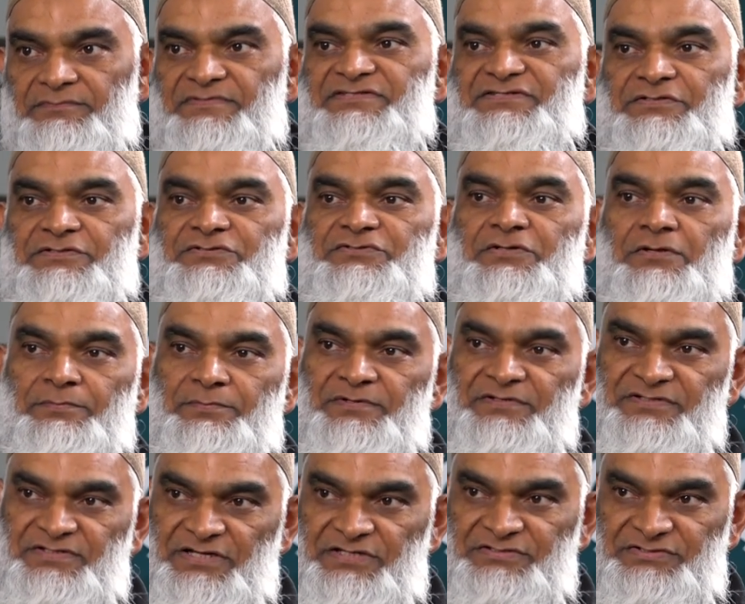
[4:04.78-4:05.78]

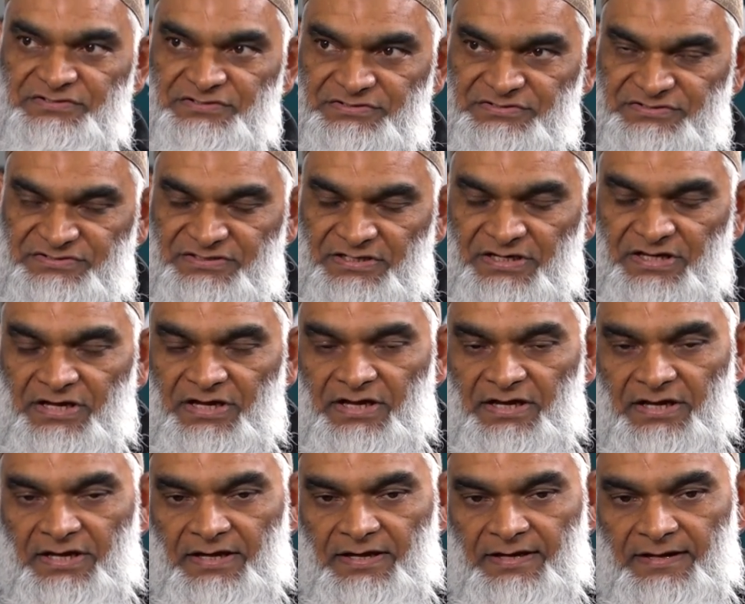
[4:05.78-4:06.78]
misinterpretations
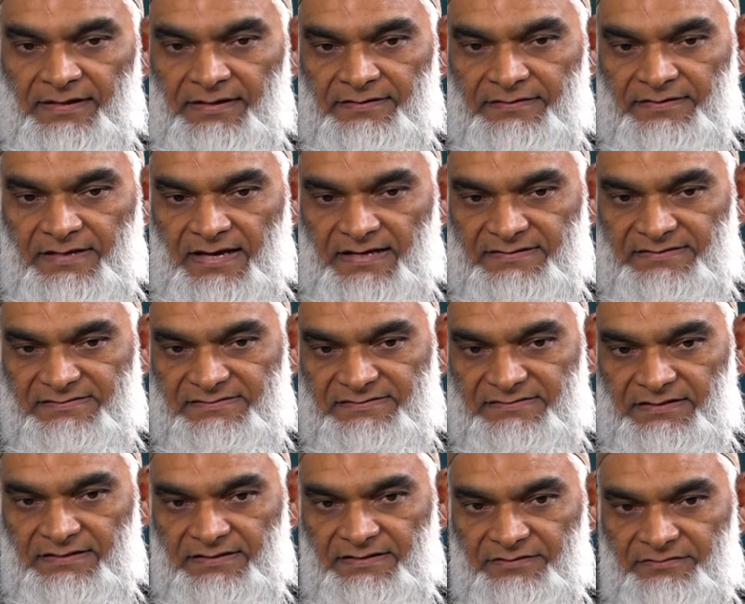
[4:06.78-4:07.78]
uh,
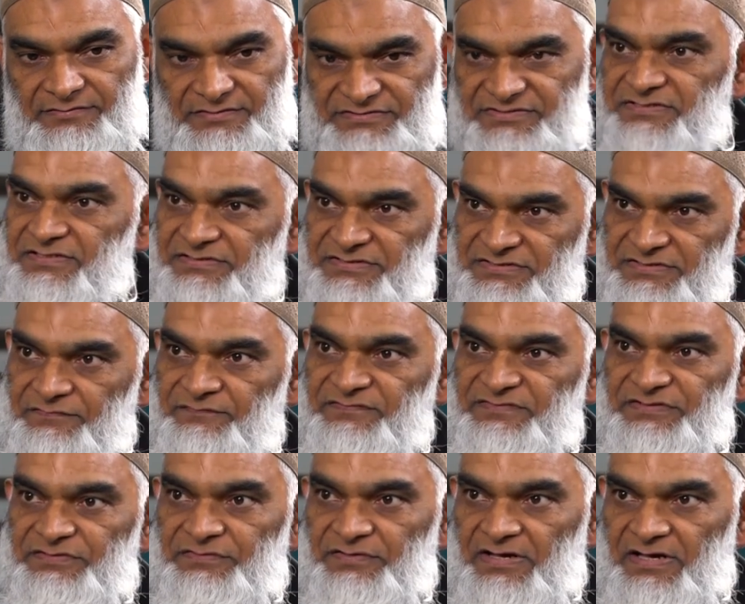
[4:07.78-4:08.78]
that Christians and,
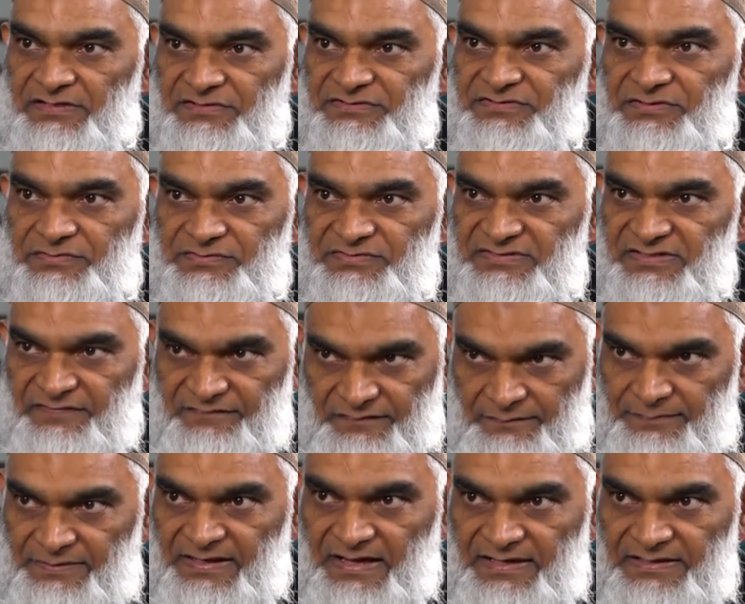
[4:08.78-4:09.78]
Jew and, Jews have
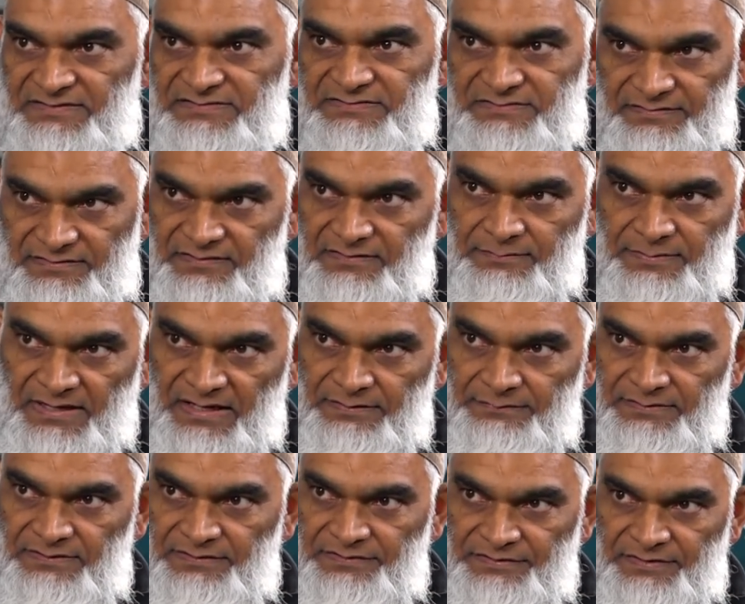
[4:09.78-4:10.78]
applied to their
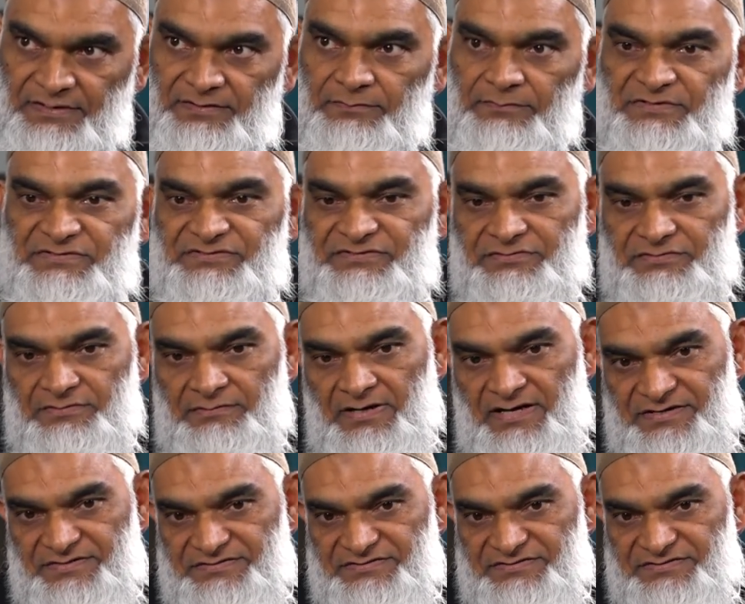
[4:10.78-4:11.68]
Bible. In mm-hmm. other words, the Quran